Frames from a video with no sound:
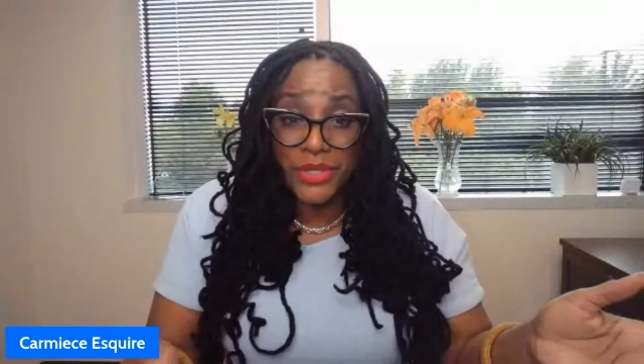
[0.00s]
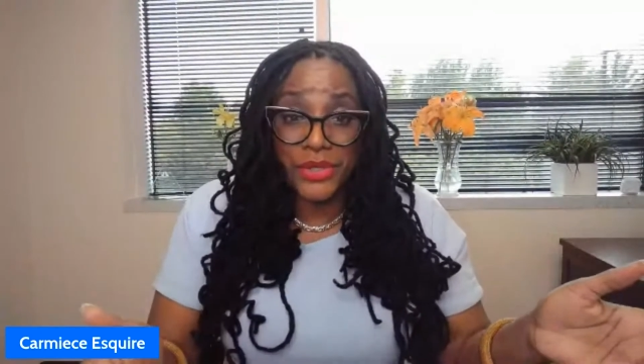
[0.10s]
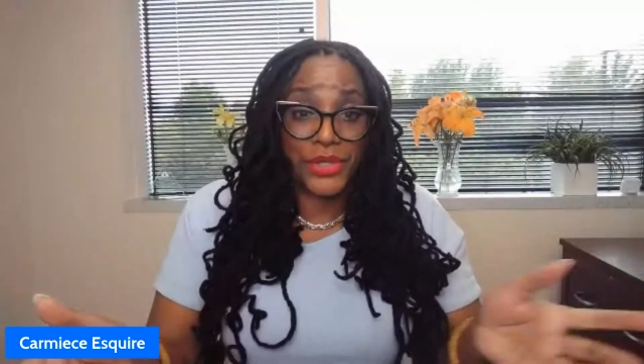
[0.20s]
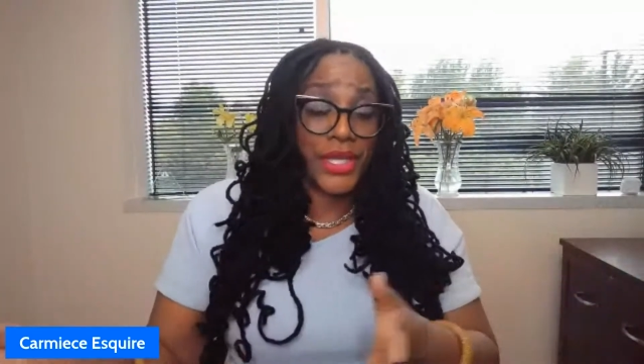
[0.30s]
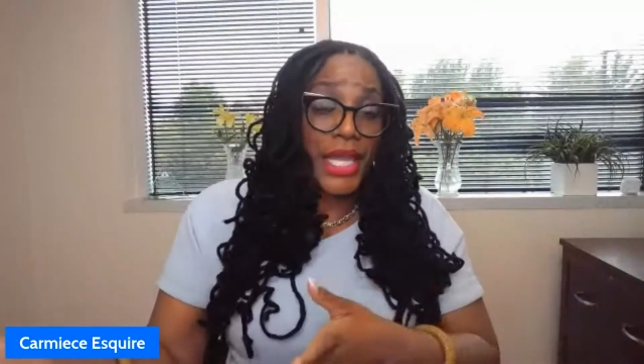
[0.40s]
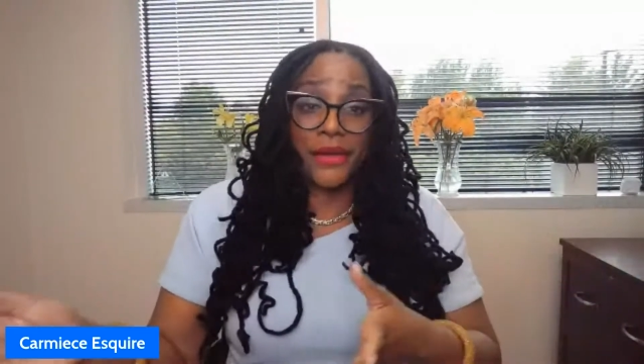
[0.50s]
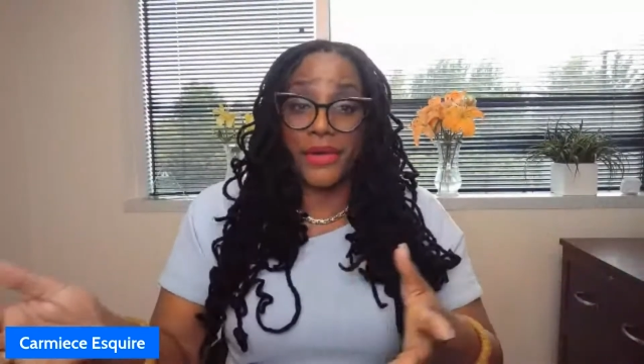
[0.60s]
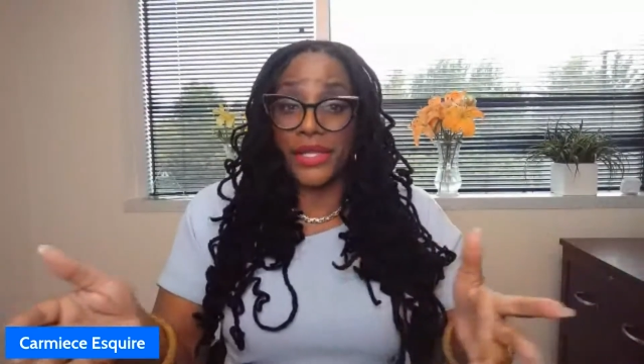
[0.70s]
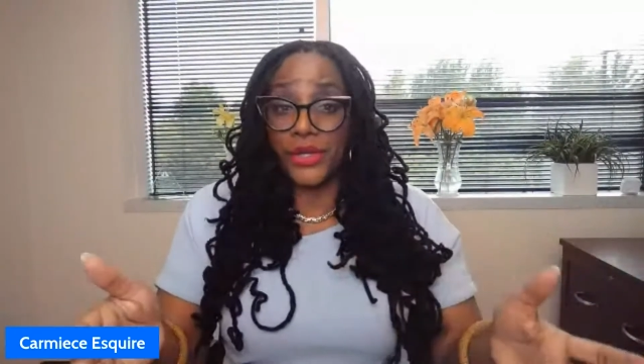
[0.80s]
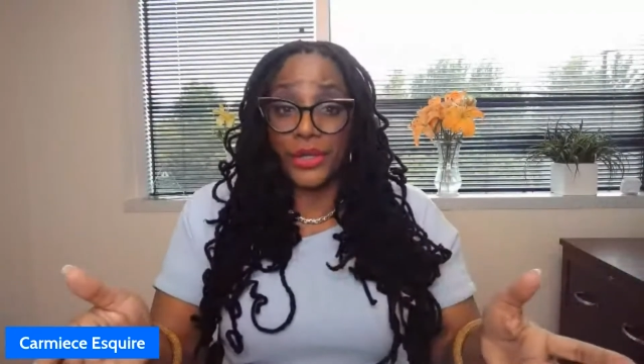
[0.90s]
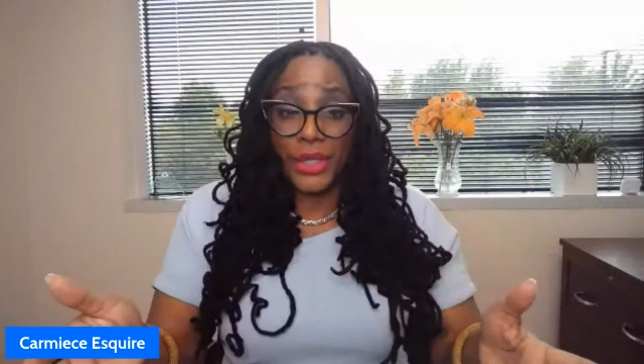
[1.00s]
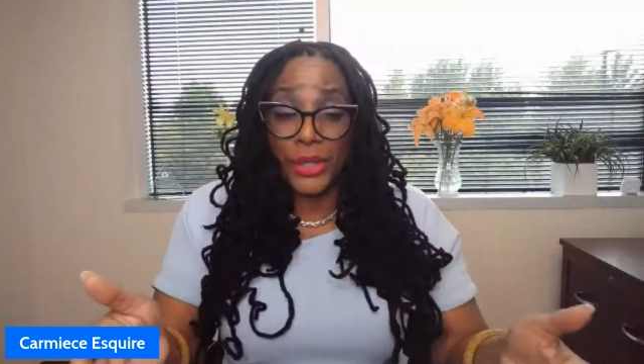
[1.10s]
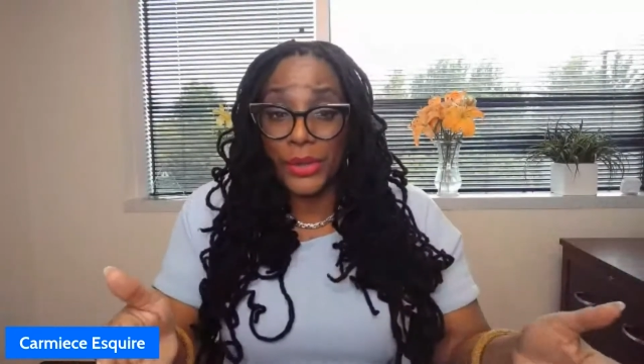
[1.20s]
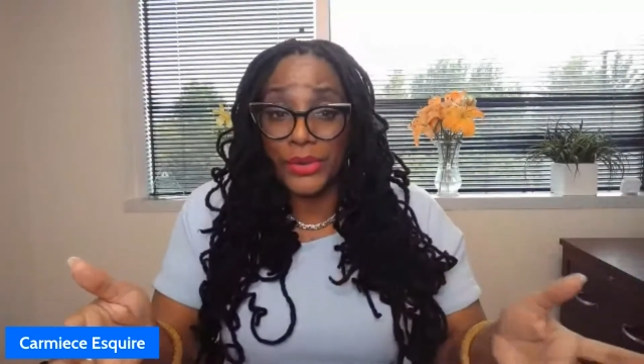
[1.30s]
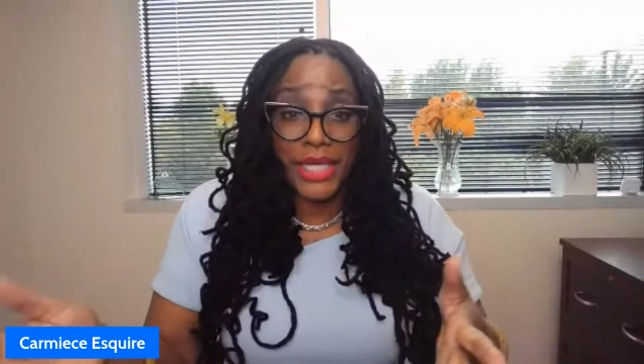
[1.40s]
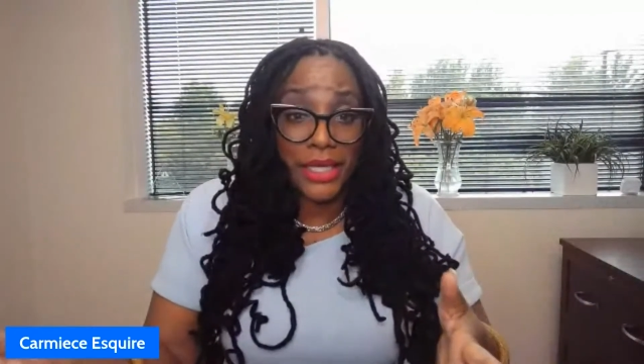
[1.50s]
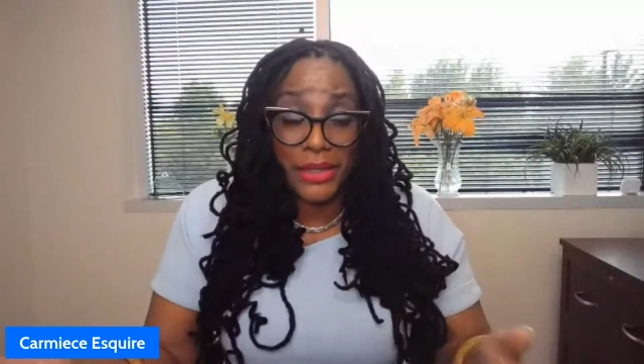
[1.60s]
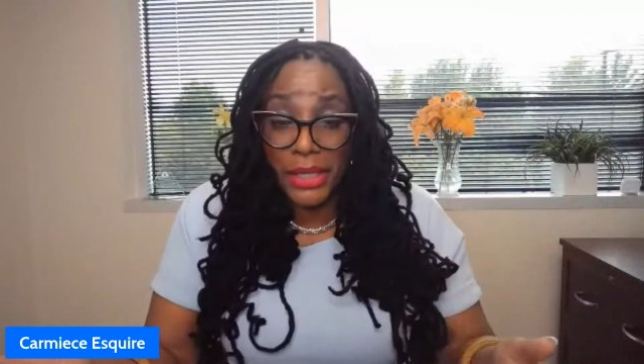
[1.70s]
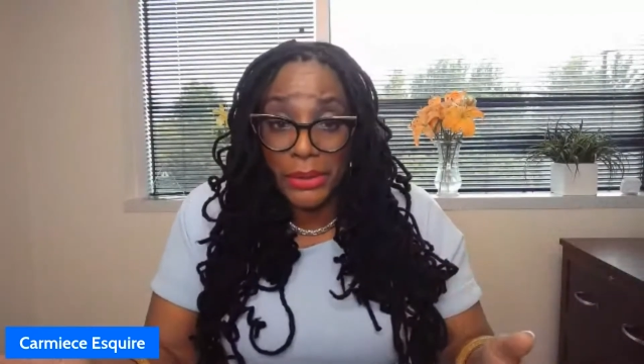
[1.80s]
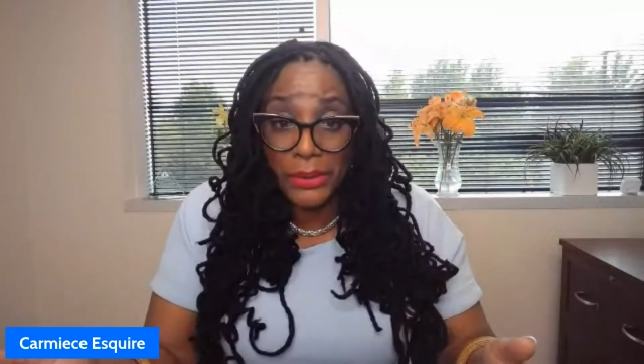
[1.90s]
So you're carrying your load,
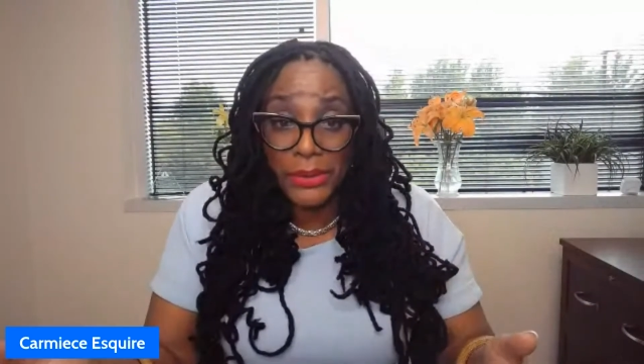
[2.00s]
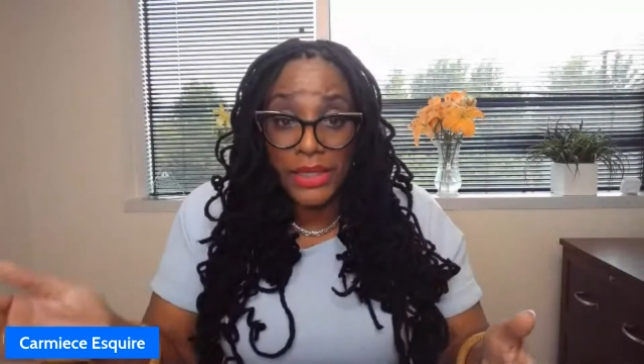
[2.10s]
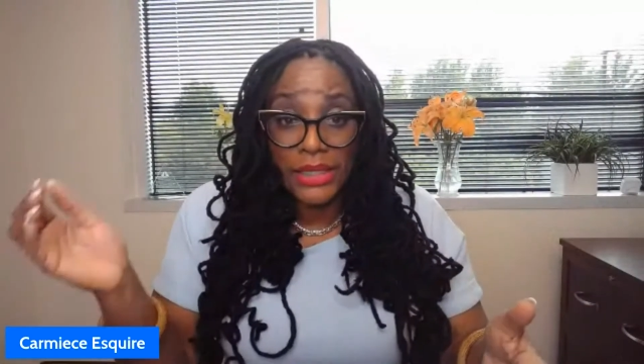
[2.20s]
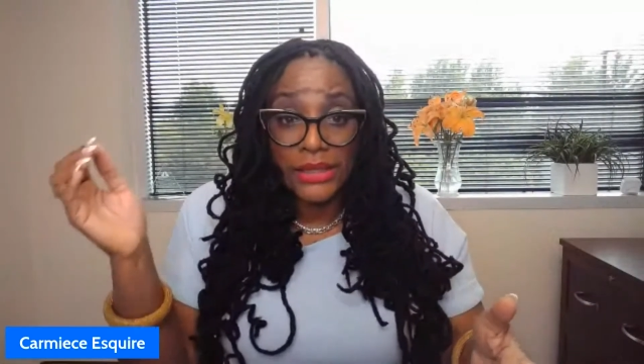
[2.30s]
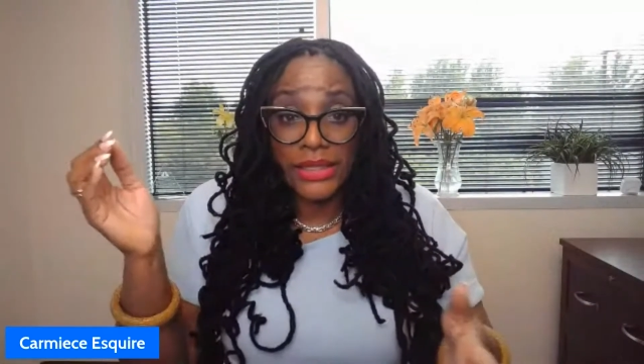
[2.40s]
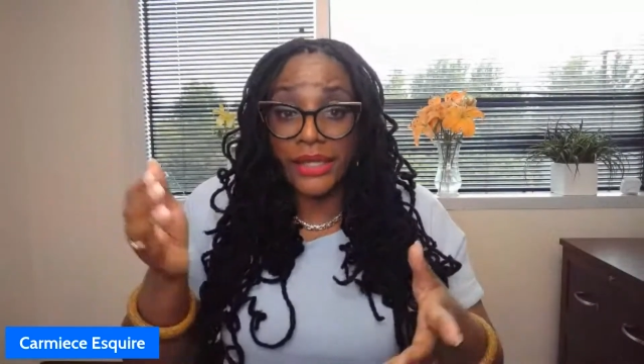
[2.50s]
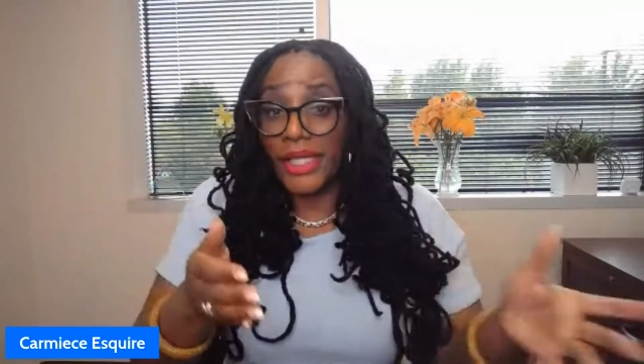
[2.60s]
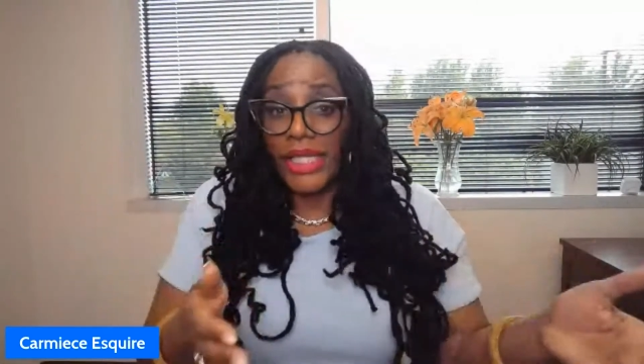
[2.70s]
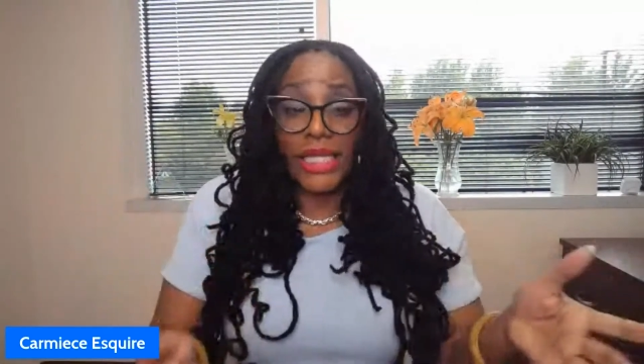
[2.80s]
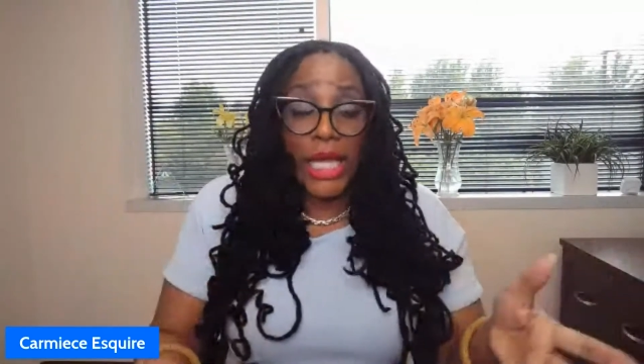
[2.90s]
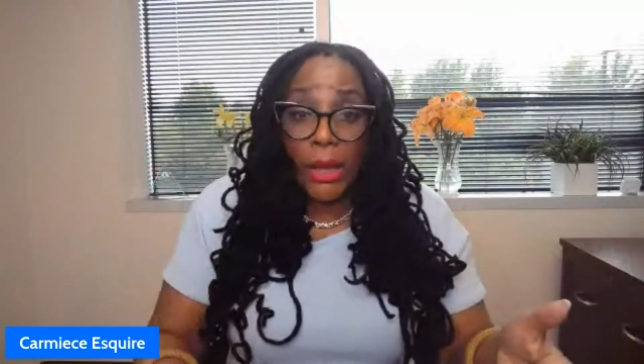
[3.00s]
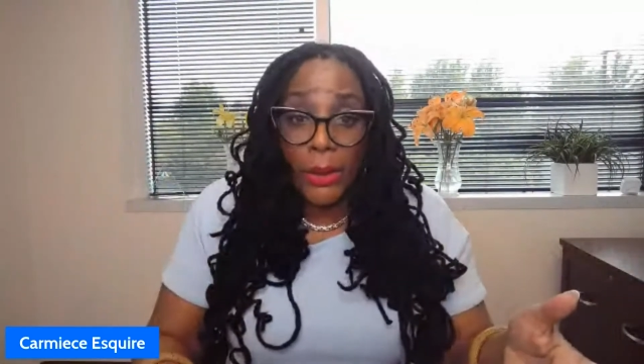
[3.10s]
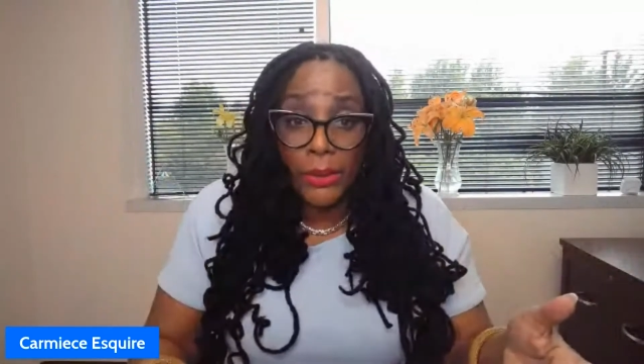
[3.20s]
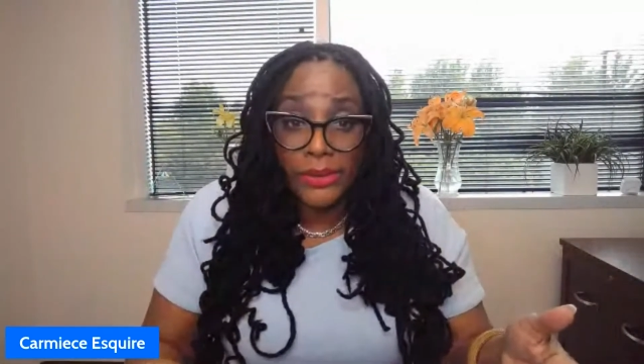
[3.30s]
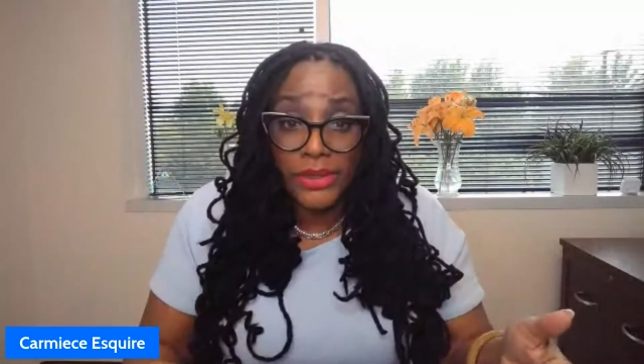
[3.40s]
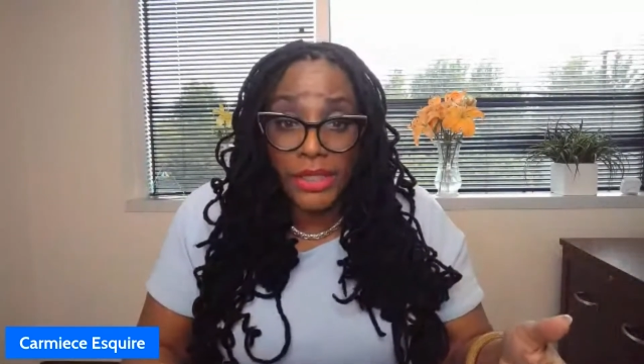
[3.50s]
their ego,